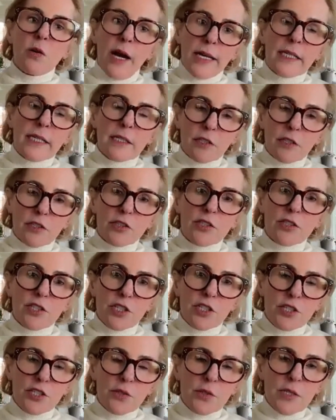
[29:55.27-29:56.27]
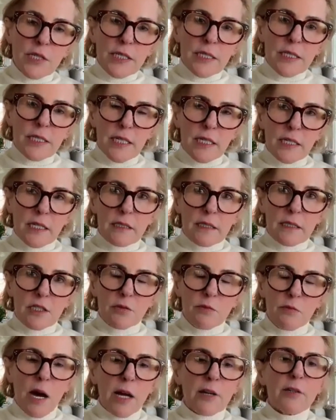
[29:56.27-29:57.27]
I can learn to do these things
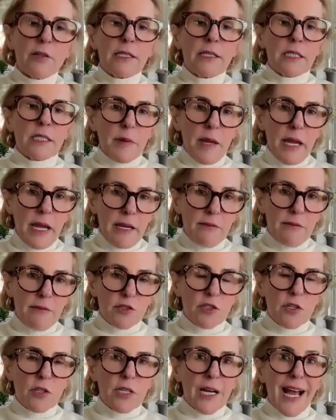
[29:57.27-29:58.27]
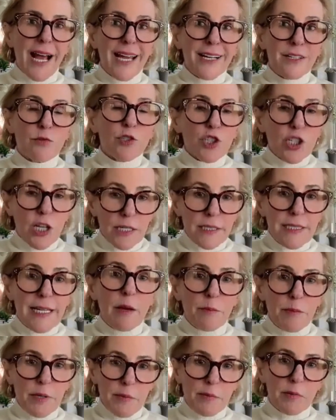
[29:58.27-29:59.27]
to moderate these behaviors so that I don't shut
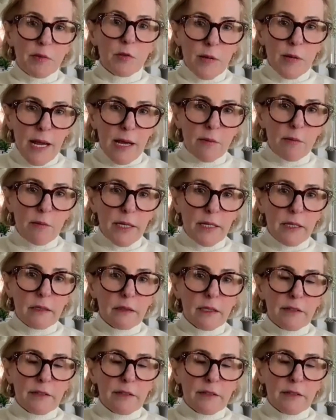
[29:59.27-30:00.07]
down people around me.